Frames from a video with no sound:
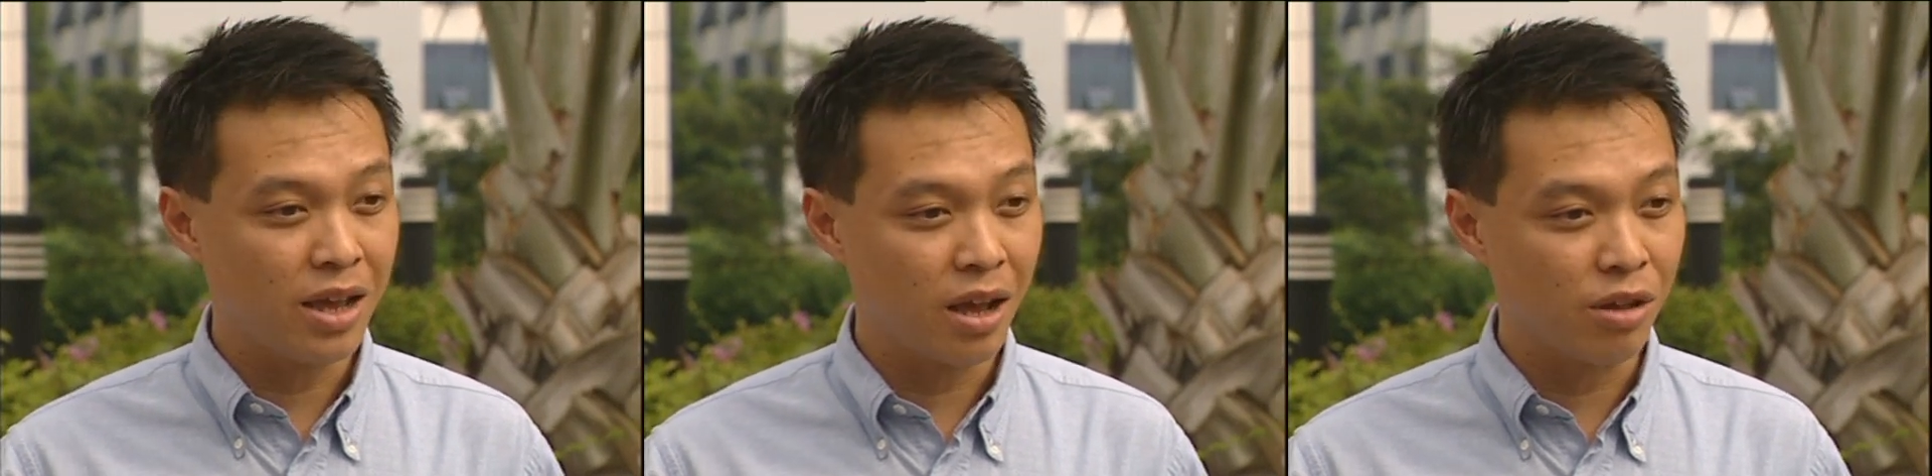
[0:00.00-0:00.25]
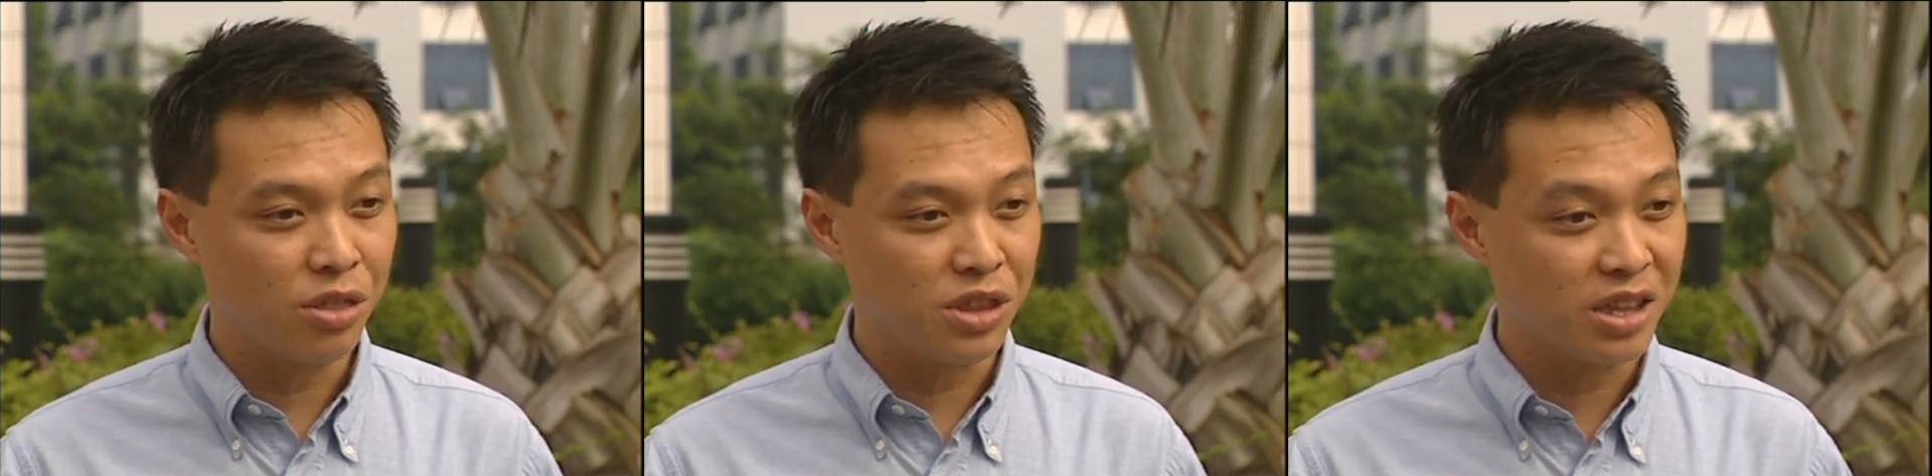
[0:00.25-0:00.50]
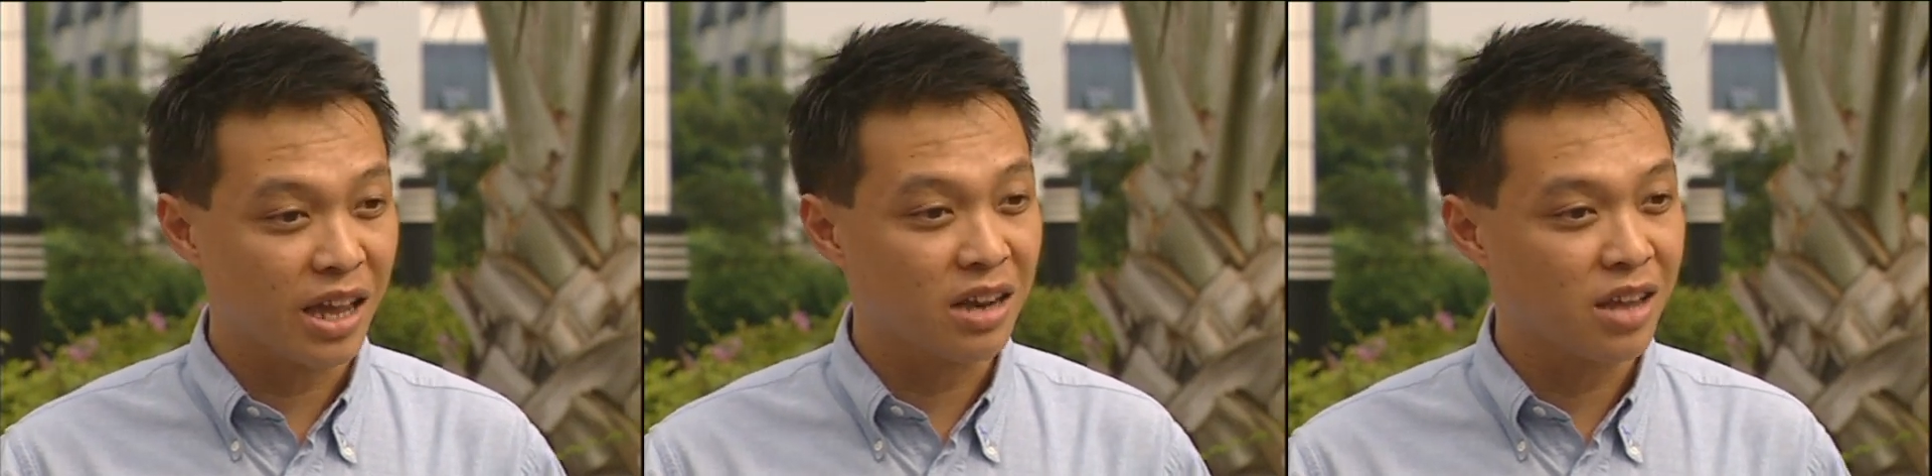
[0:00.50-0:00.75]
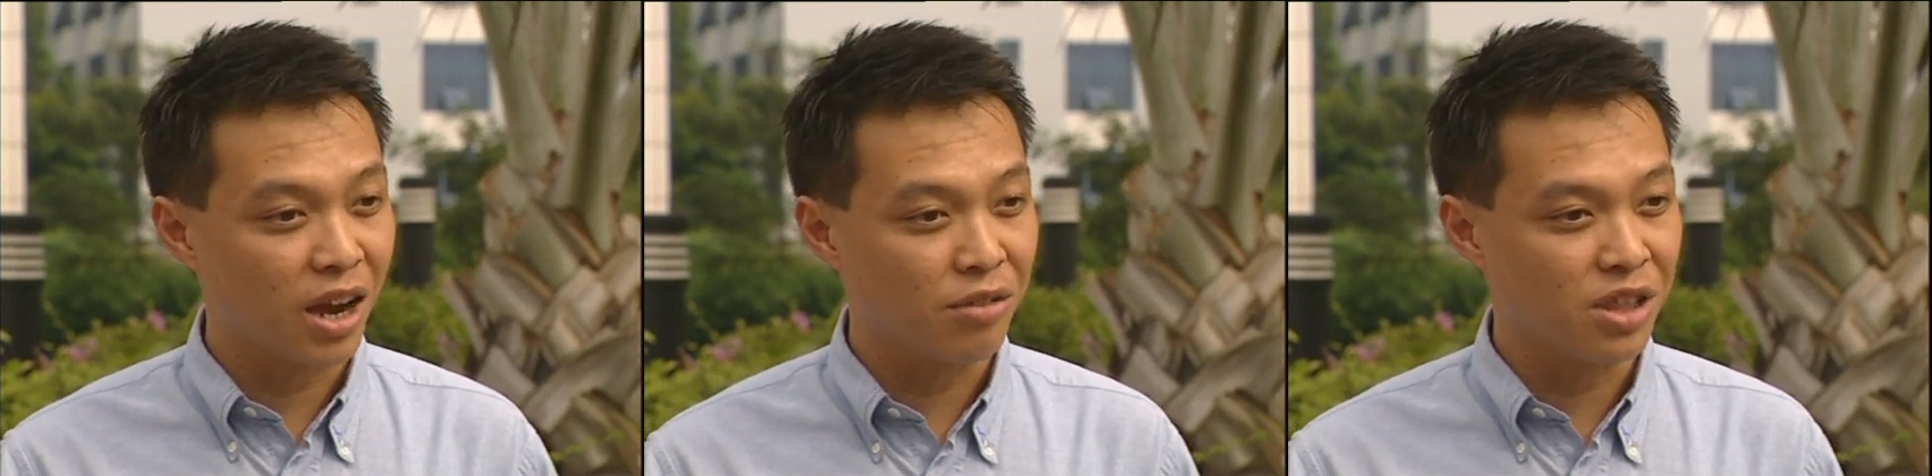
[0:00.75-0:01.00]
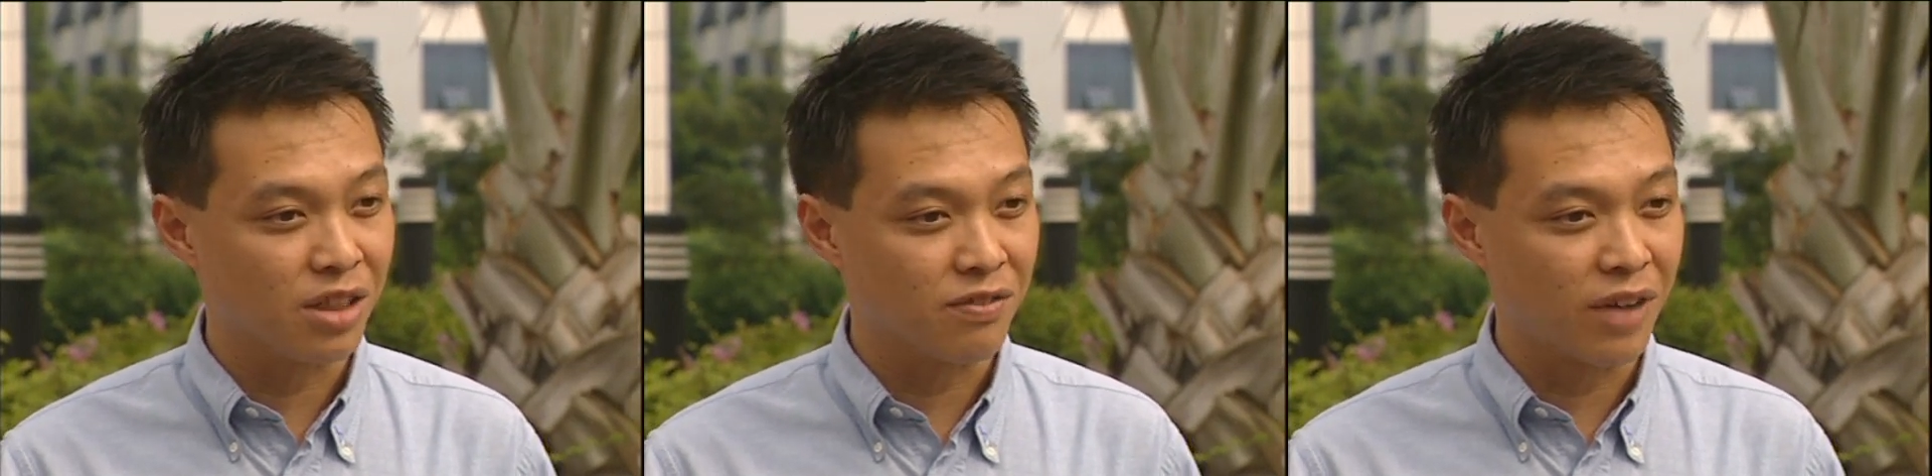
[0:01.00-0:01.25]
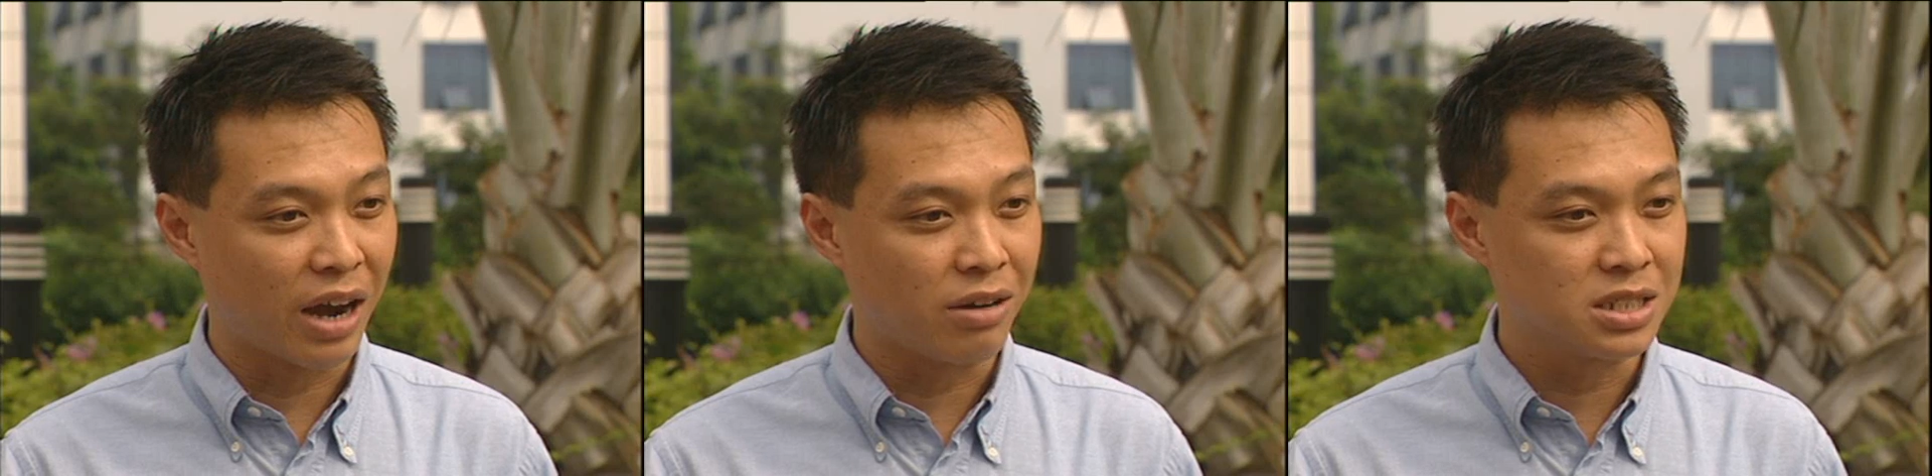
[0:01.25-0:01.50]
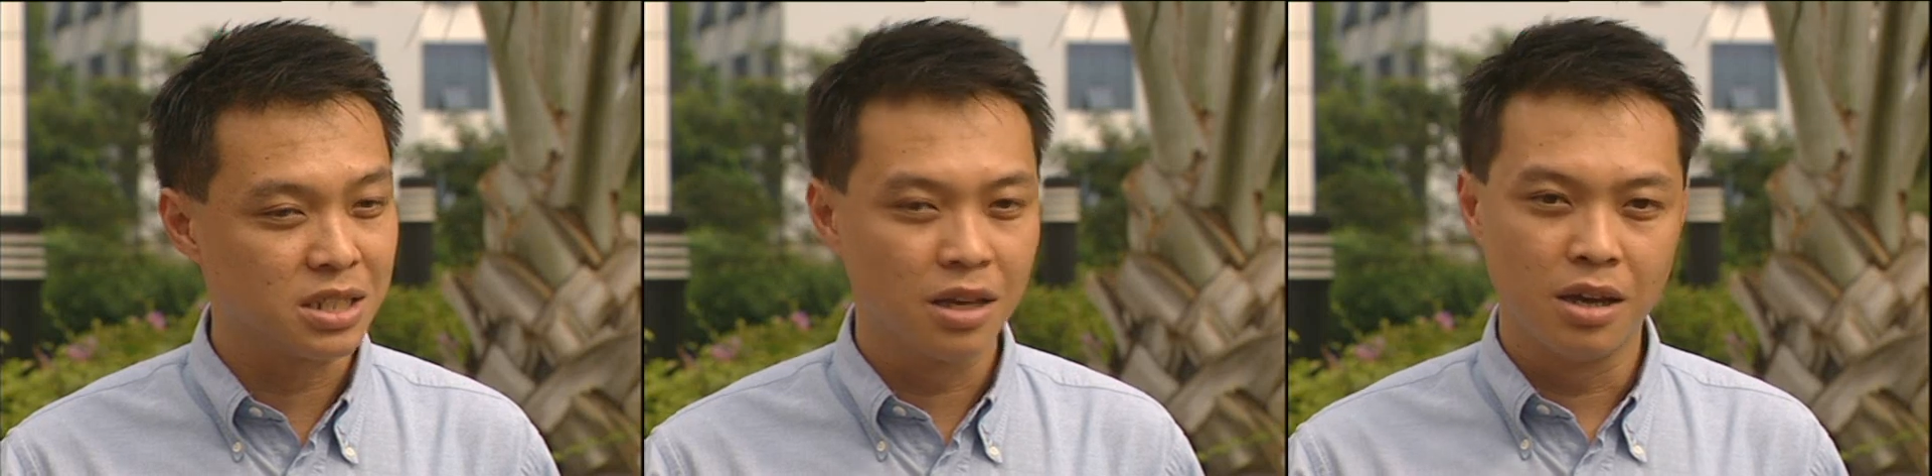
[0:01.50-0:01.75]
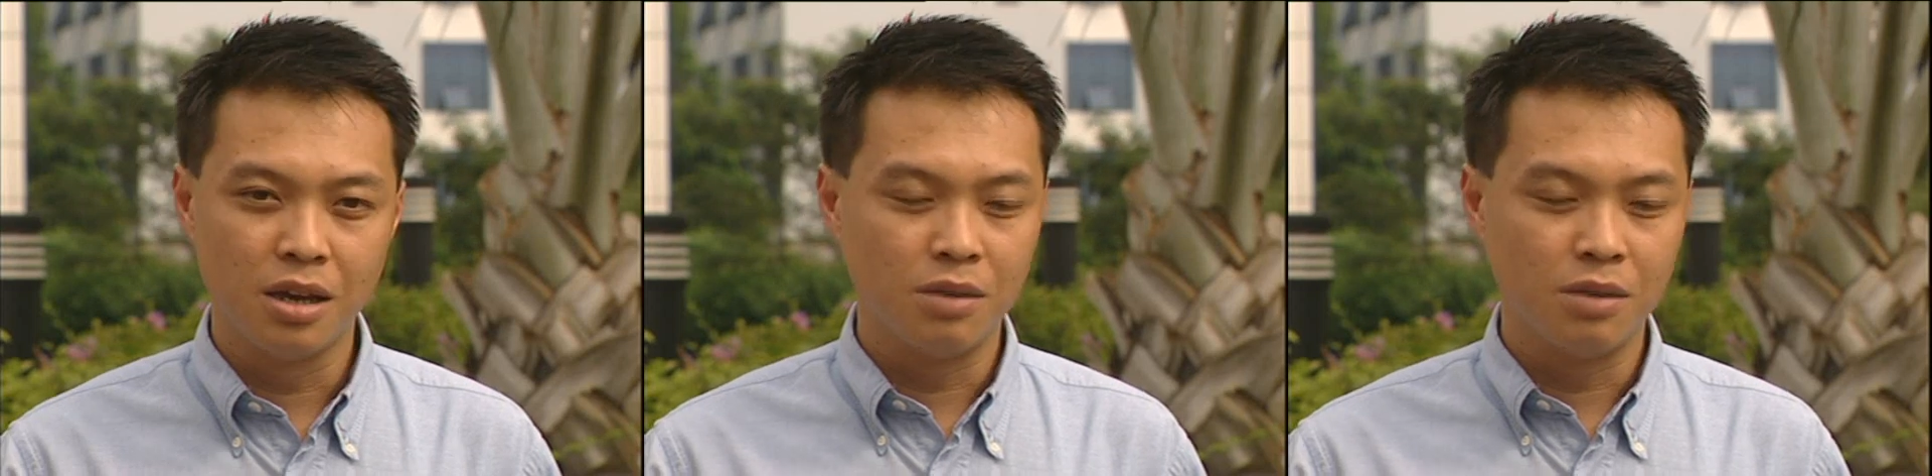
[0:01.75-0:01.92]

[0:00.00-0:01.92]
healthy can carry the virus